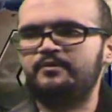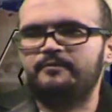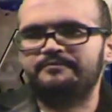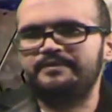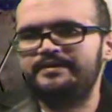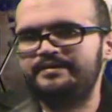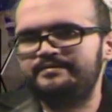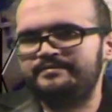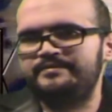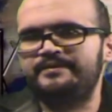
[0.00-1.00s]
hopefully
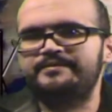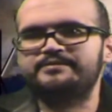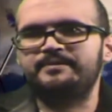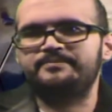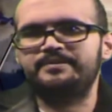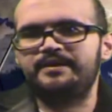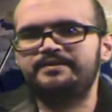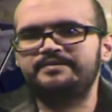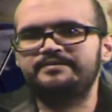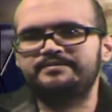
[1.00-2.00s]
in the next couple of
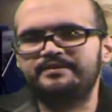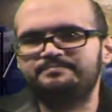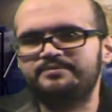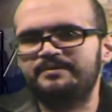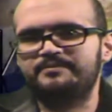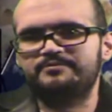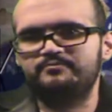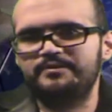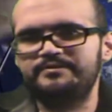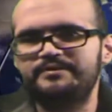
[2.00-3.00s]
days on September
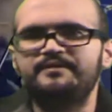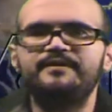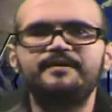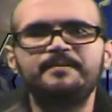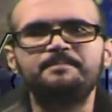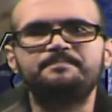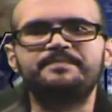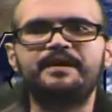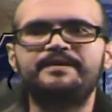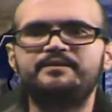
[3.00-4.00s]
20th,
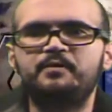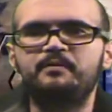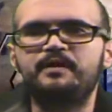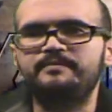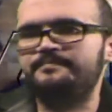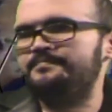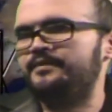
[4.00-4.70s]
that, you know what,